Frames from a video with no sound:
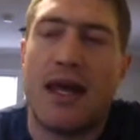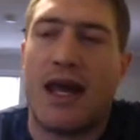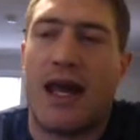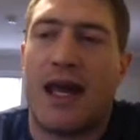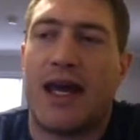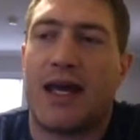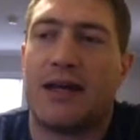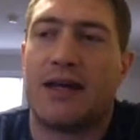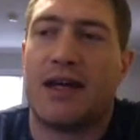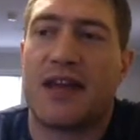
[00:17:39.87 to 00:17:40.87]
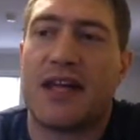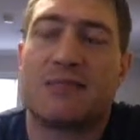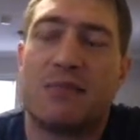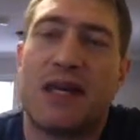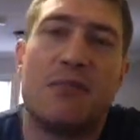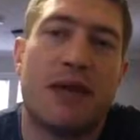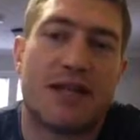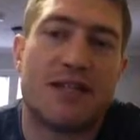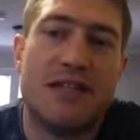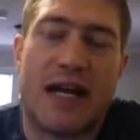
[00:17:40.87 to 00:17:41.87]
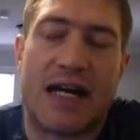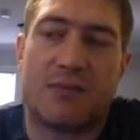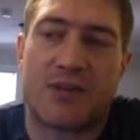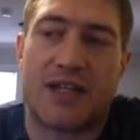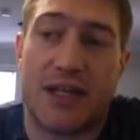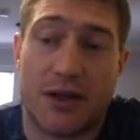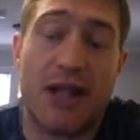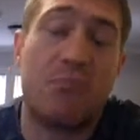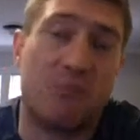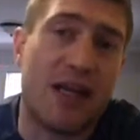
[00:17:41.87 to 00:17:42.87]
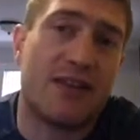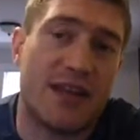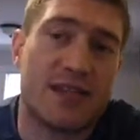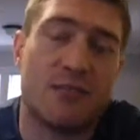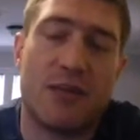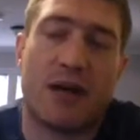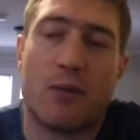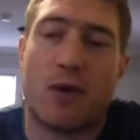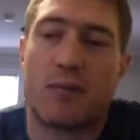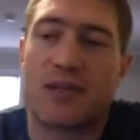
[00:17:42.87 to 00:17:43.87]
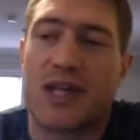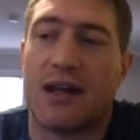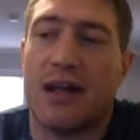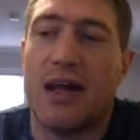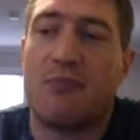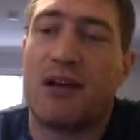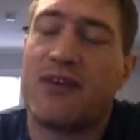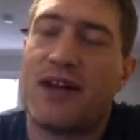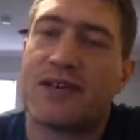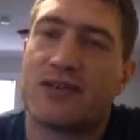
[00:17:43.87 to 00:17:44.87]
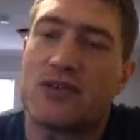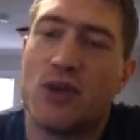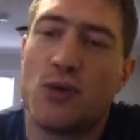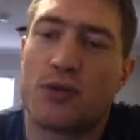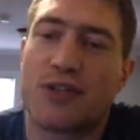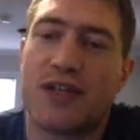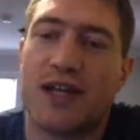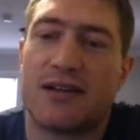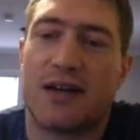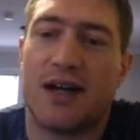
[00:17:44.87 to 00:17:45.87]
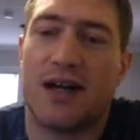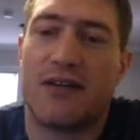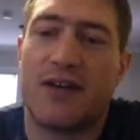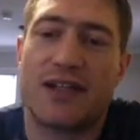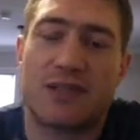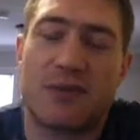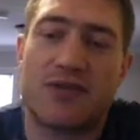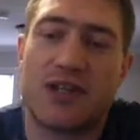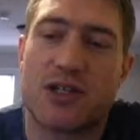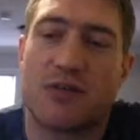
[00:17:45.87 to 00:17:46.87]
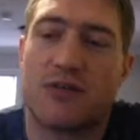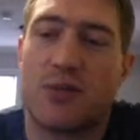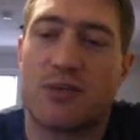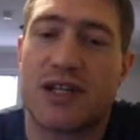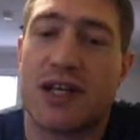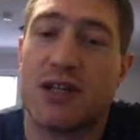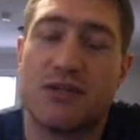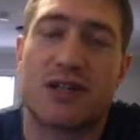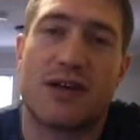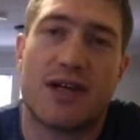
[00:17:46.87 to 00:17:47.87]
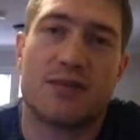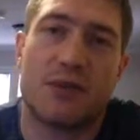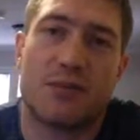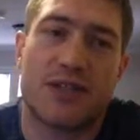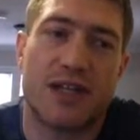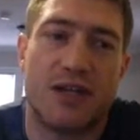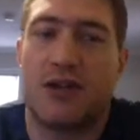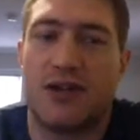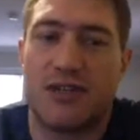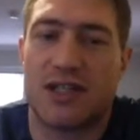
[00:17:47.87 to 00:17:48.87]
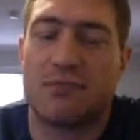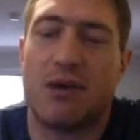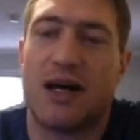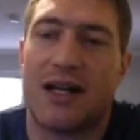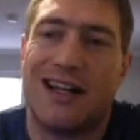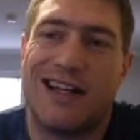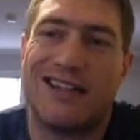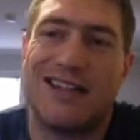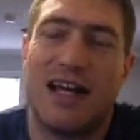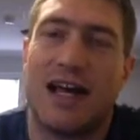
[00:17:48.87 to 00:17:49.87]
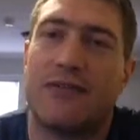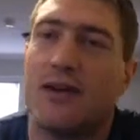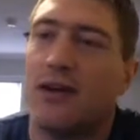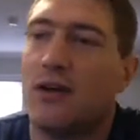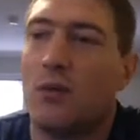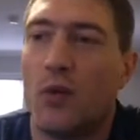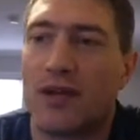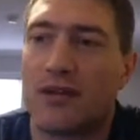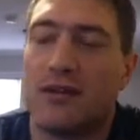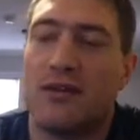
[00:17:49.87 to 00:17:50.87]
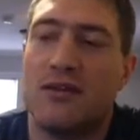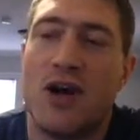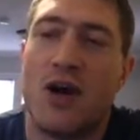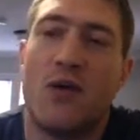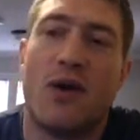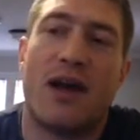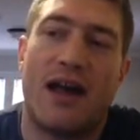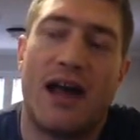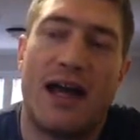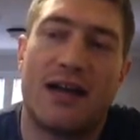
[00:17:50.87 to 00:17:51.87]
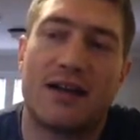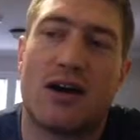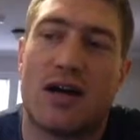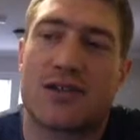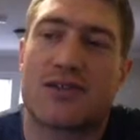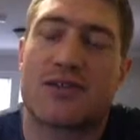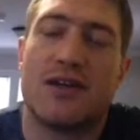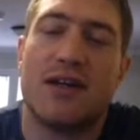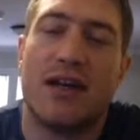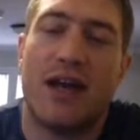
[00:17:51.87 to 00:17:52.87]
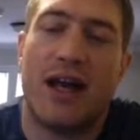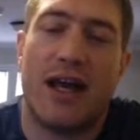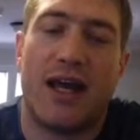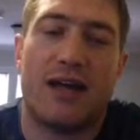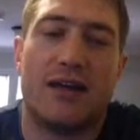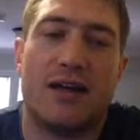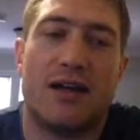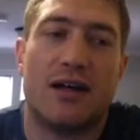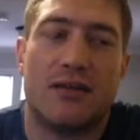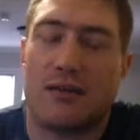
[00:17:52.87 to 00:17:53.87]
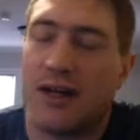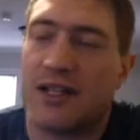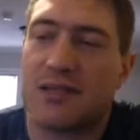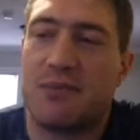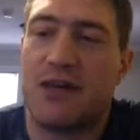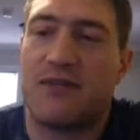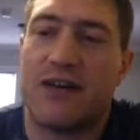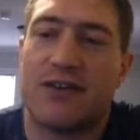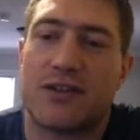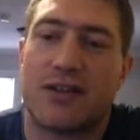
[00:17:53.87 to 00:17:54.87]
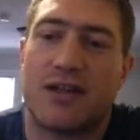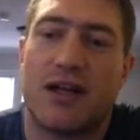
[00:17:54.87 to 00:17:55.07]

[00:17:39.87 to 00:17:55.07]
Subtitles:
and the S&P makes 9% a year, it beat the S&P by 1%. But if it has 2%, if it has an expense ratio of 2%, you just lost 1%. You could have just bought an ETF with no added costs and an S&P 500